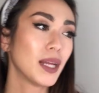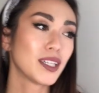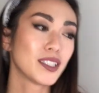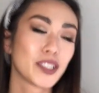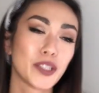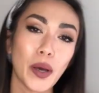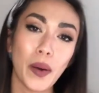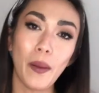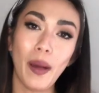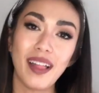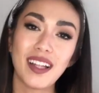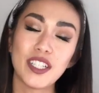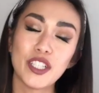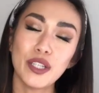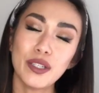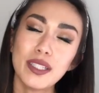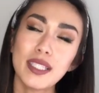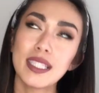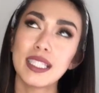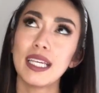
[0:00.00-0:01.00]
So do you
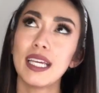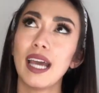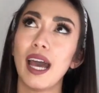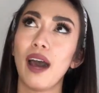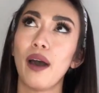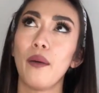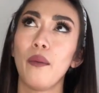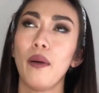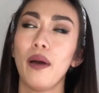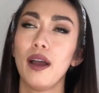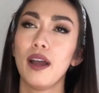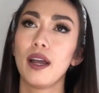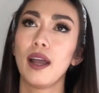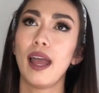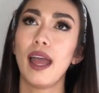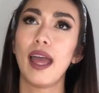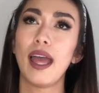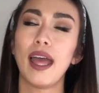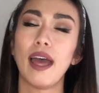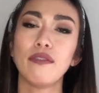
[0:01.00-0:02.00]
see how
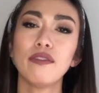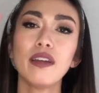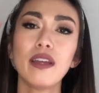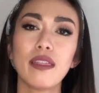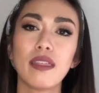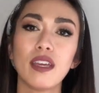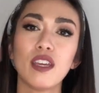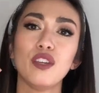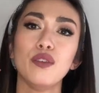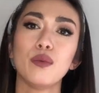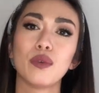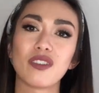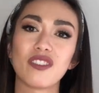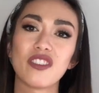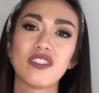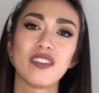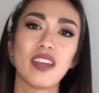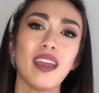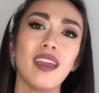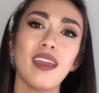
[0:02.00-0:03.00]
everything you are
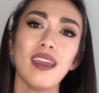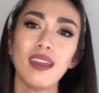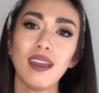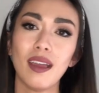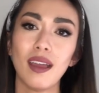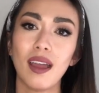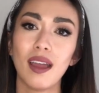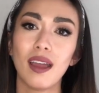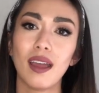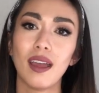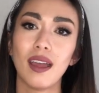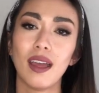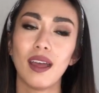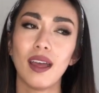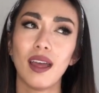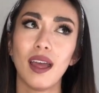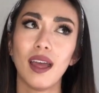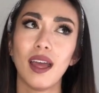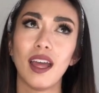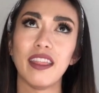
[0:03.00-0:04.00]
saying
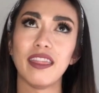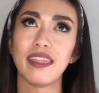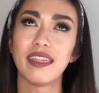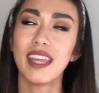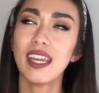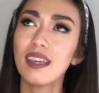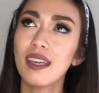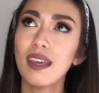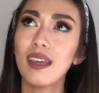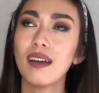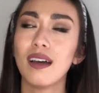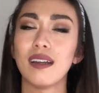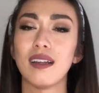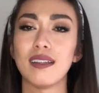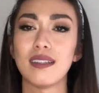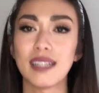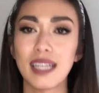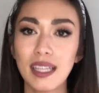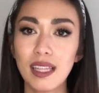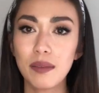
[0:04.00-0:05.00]
and thinking on a
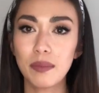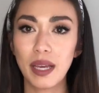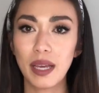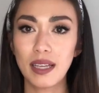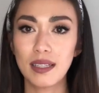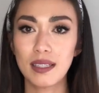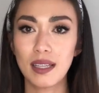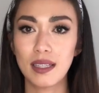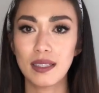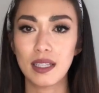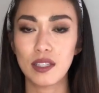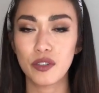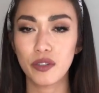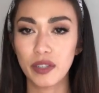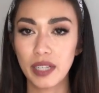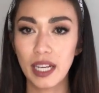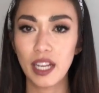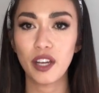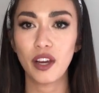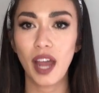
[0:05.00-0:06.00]
daily basis is
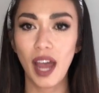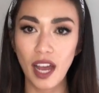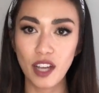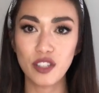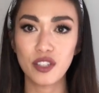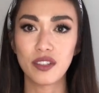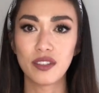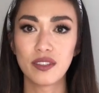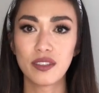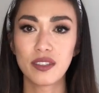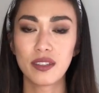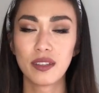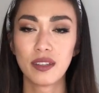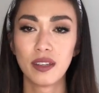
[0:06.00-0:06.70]
creating your actions?